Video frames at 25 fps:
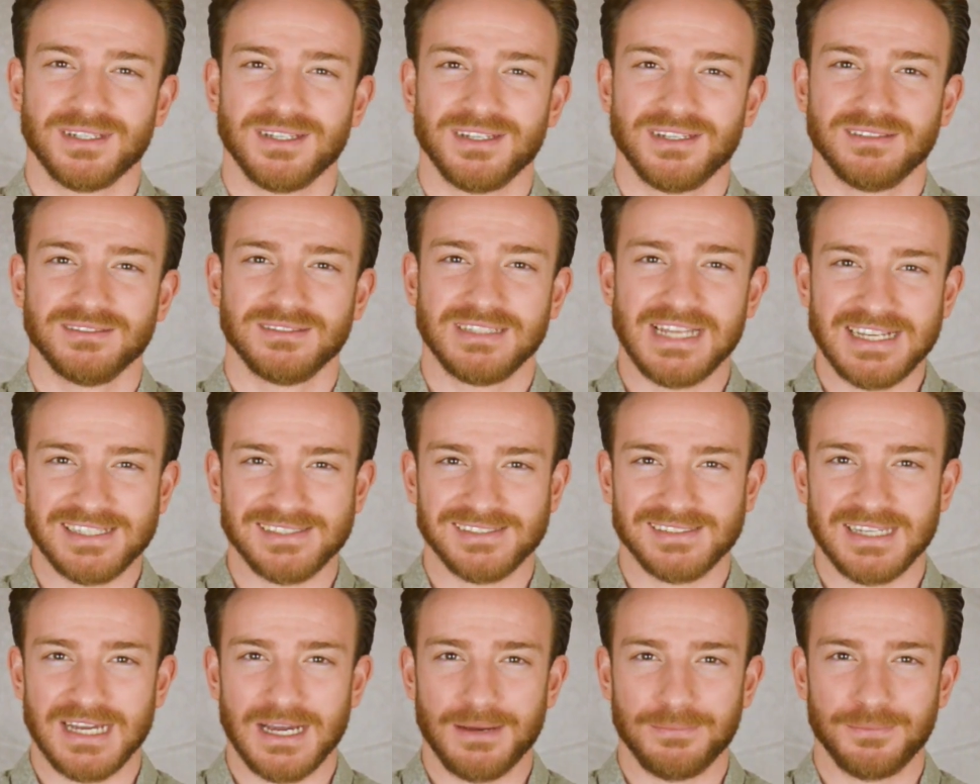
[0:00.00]

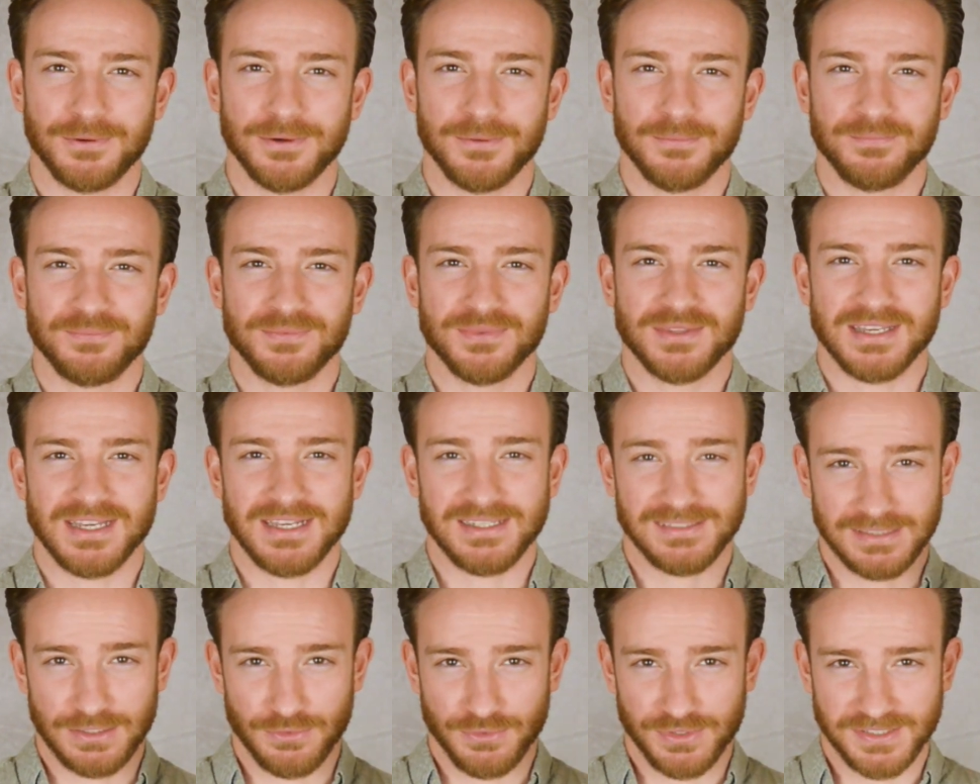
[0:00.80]
Next up
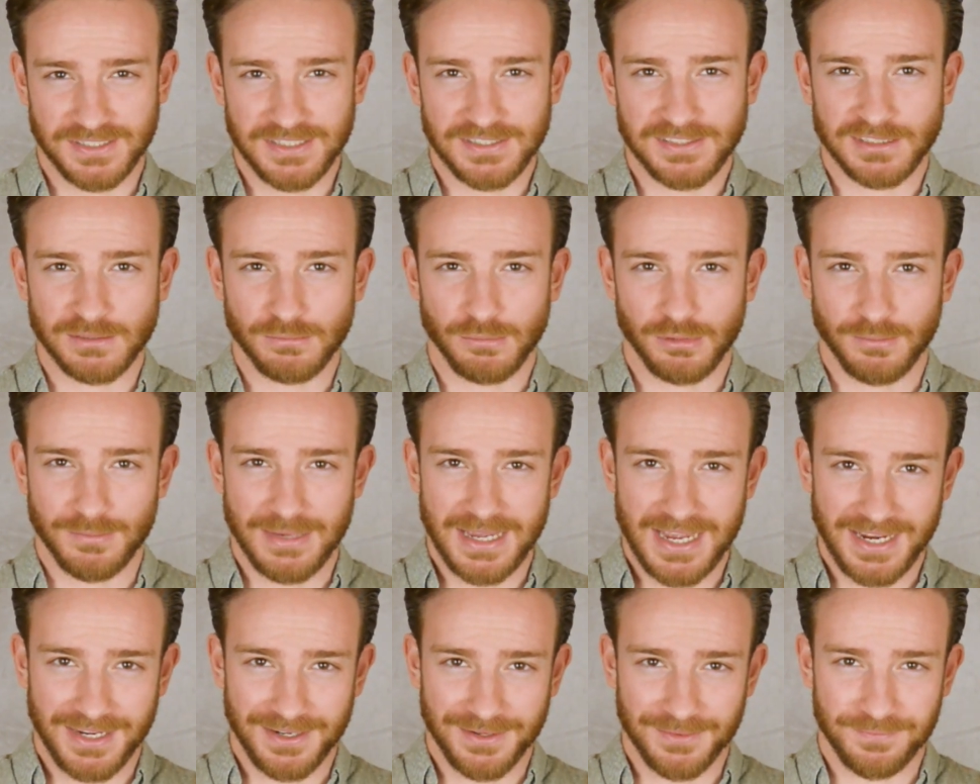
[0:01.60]
is Irresistible
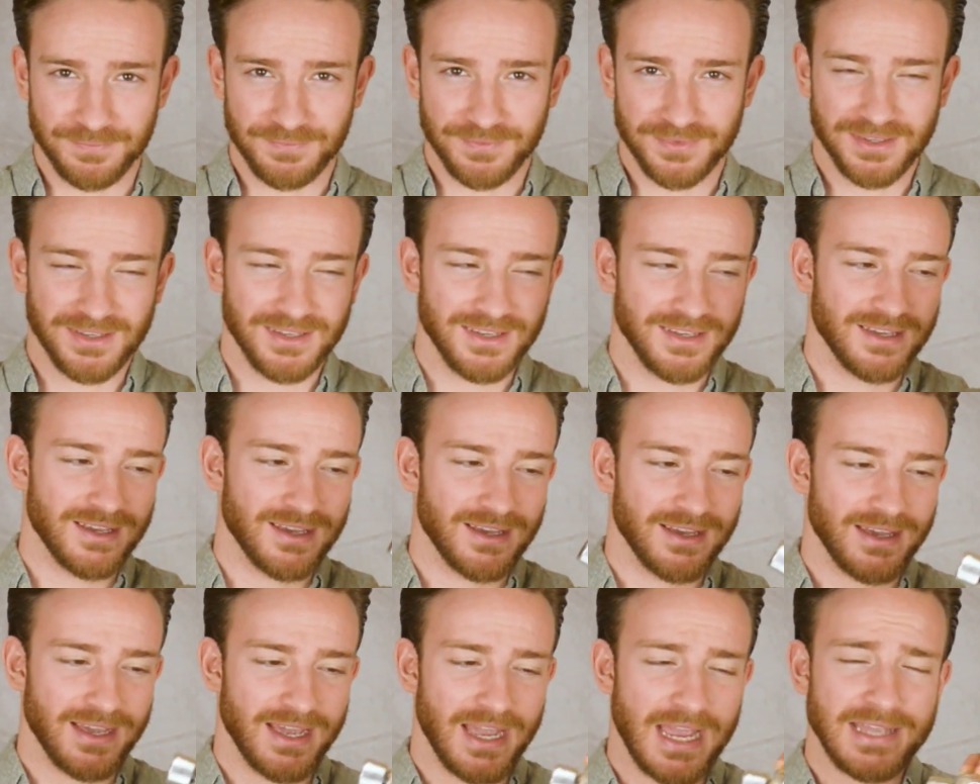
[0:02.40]
Man.
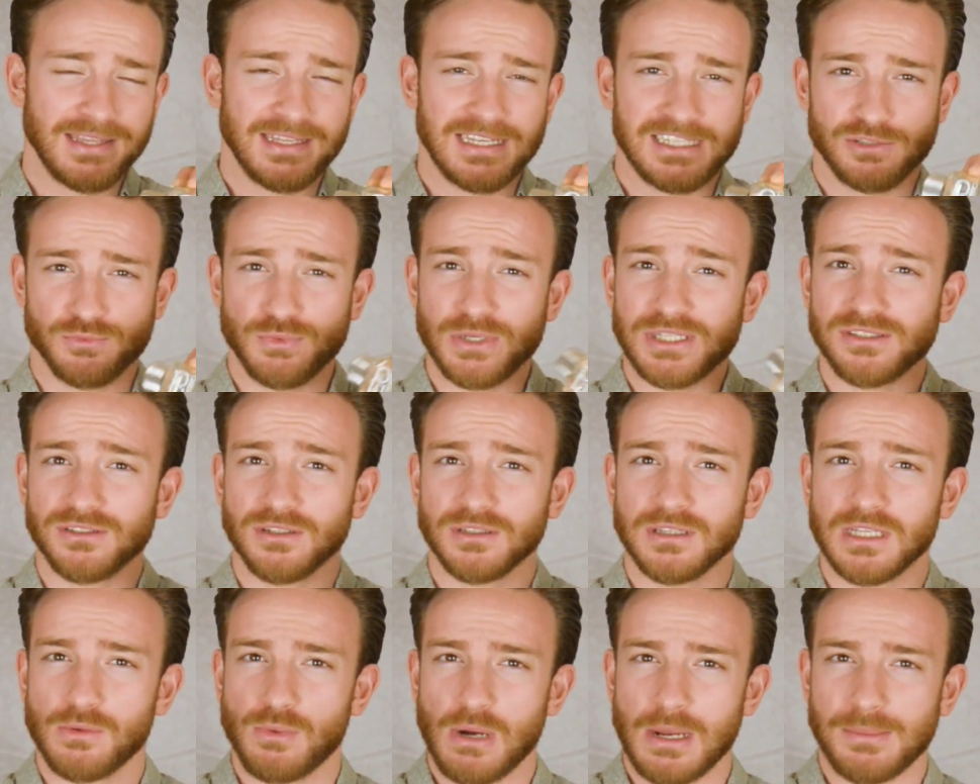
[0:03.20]
And as written
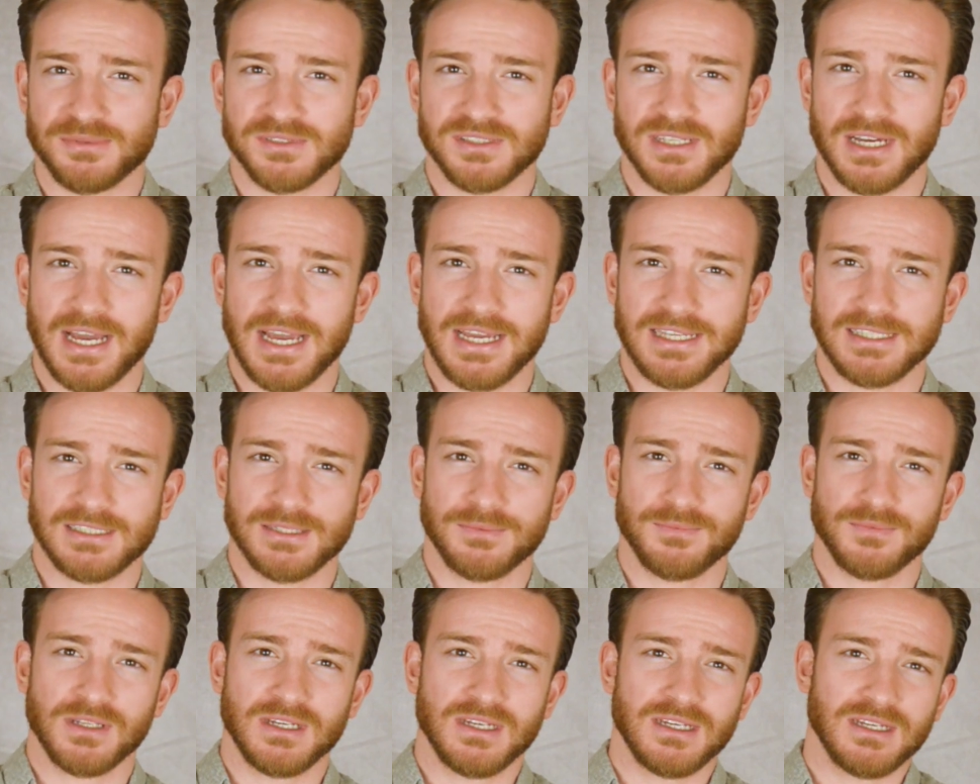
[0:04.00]
on their website,
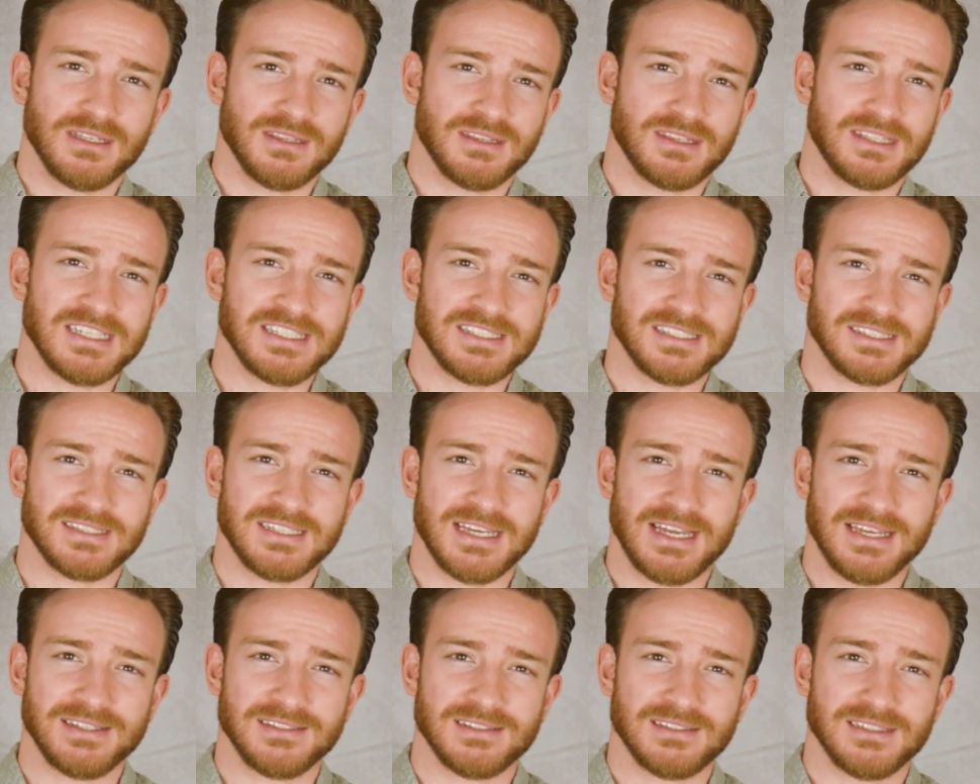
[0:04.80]
this
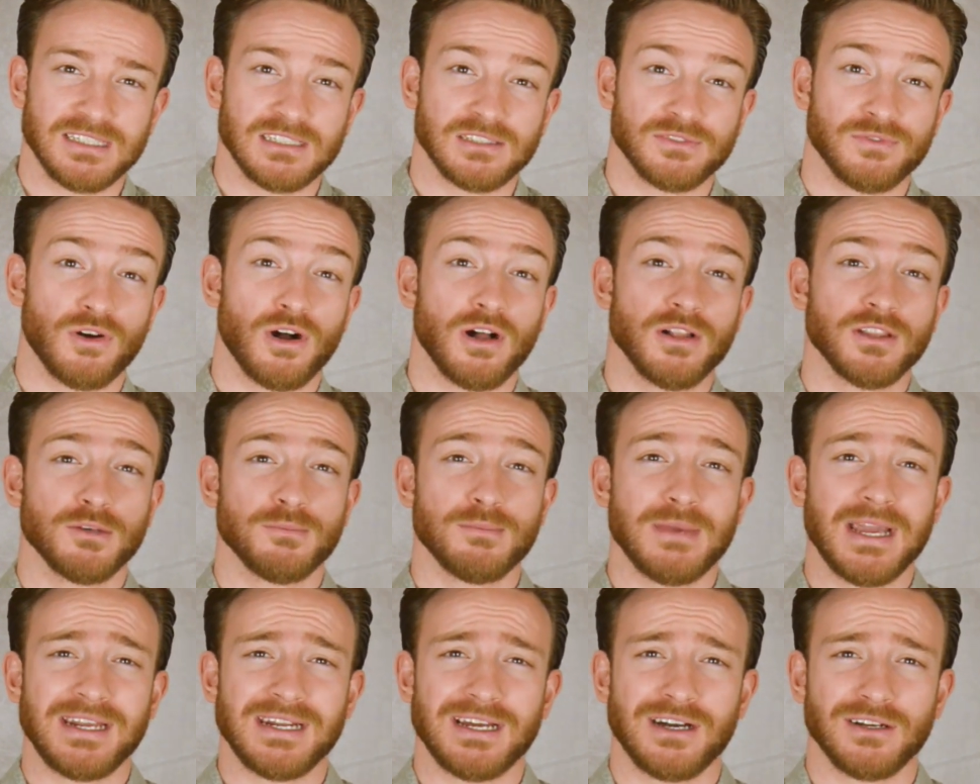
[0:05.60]
scent is for all the
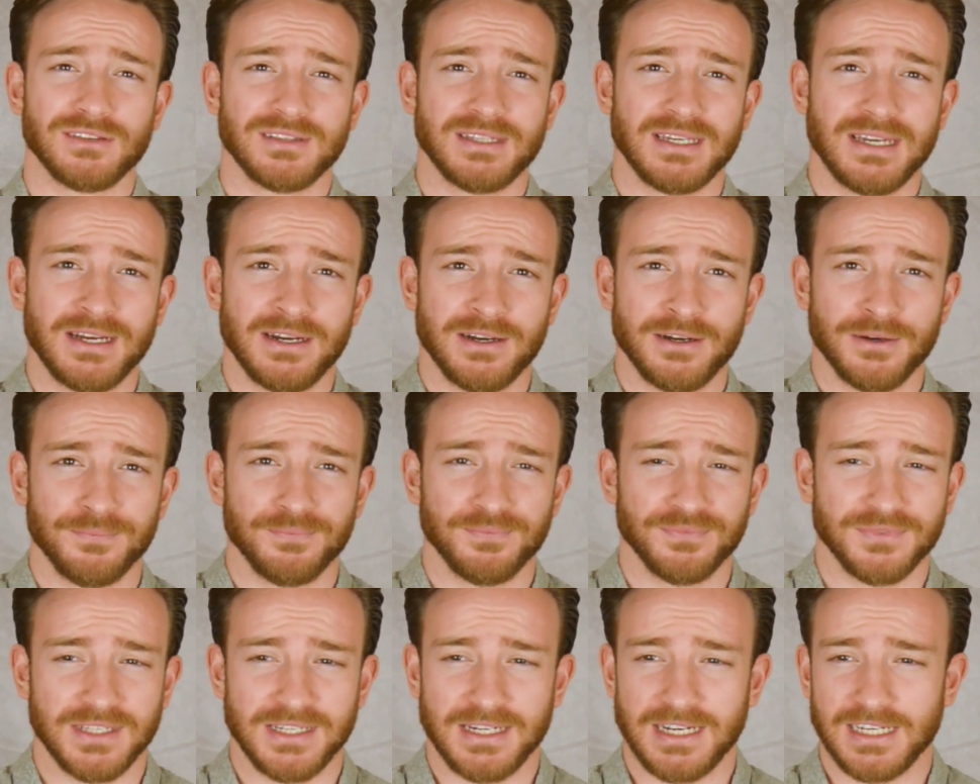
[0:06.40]
men out there
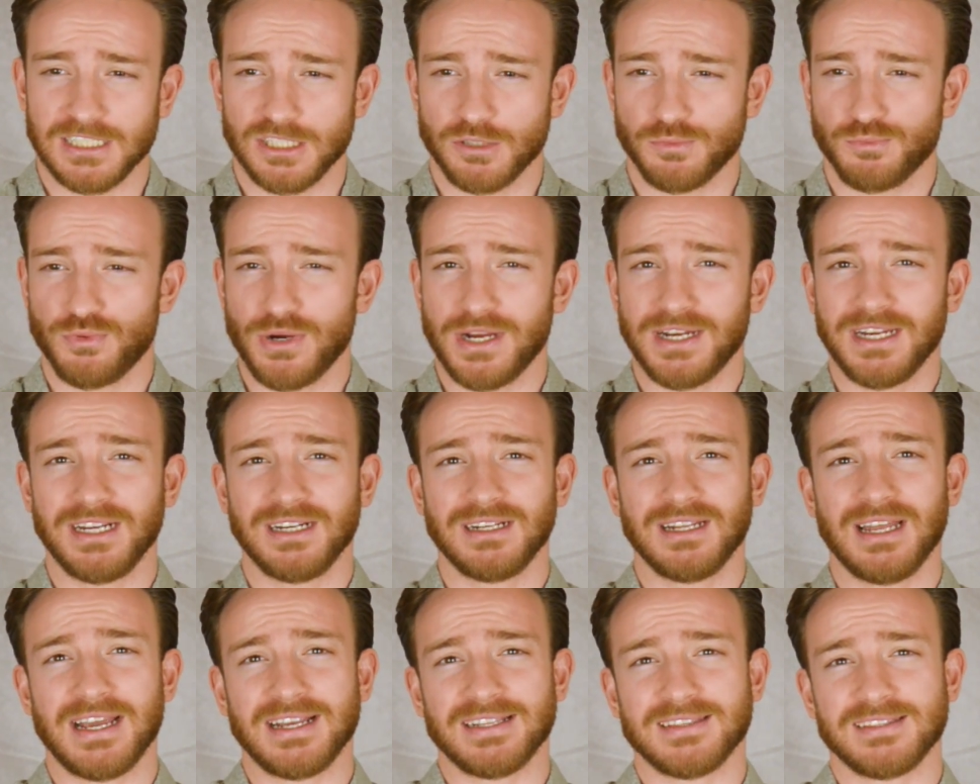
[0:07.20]
that are spreading
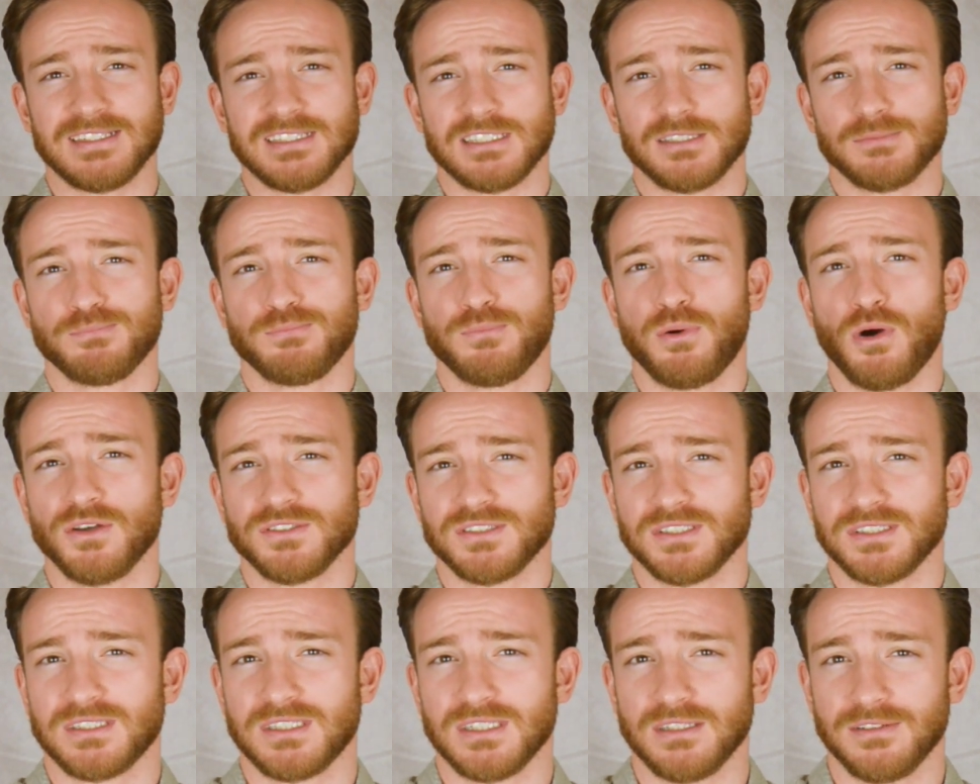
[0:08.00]
like this
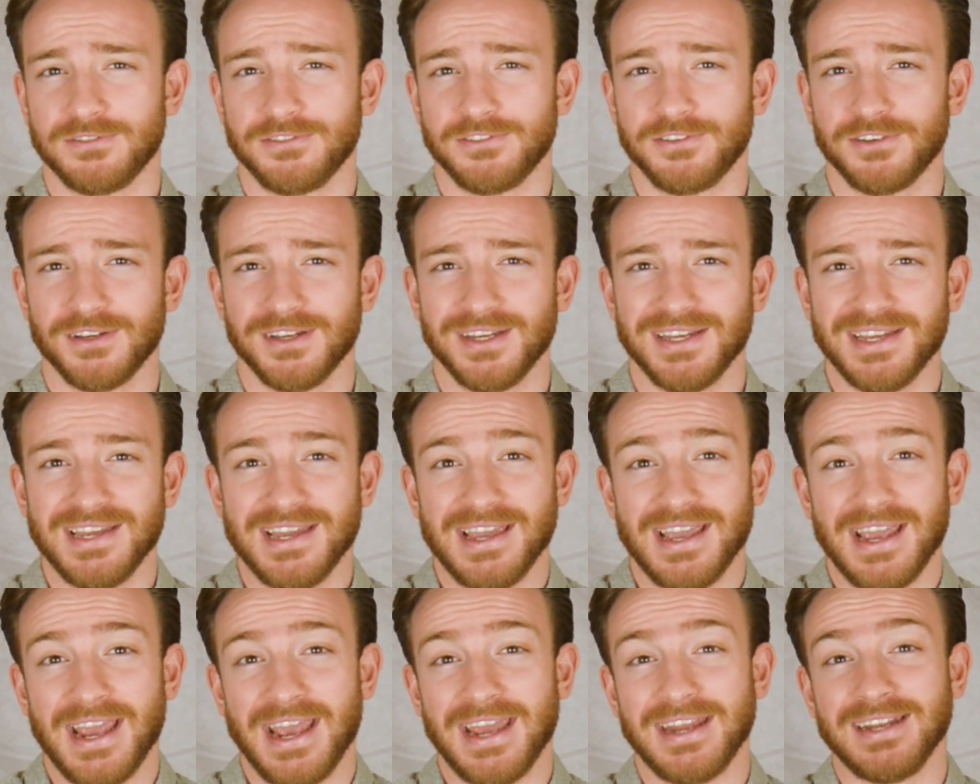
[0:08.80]
positive
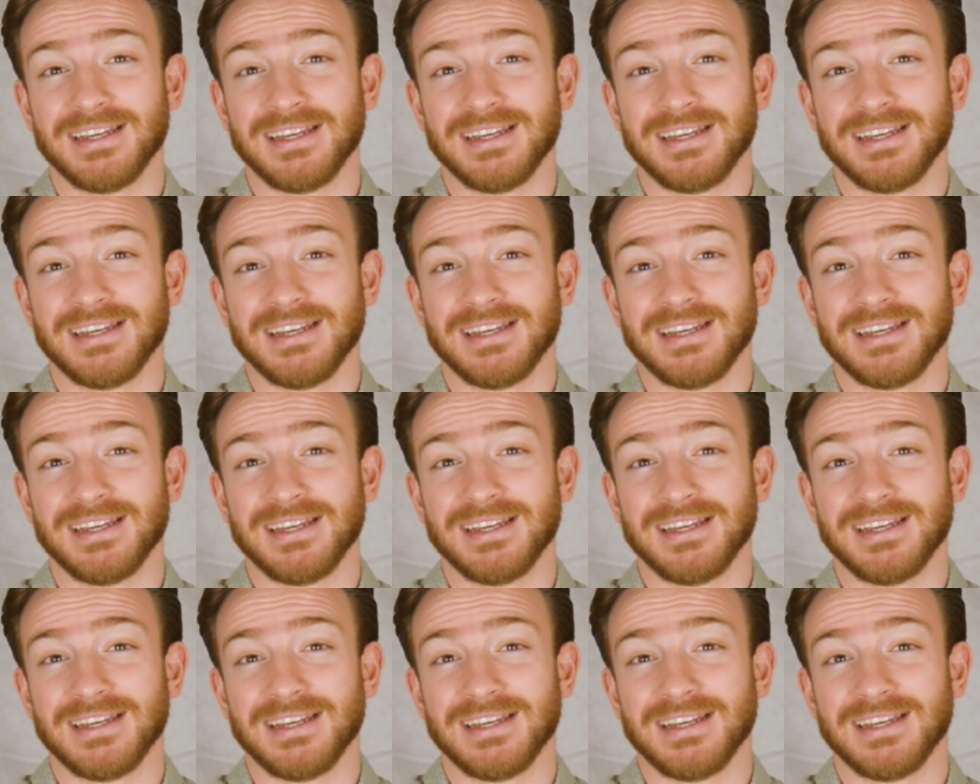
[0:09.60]
and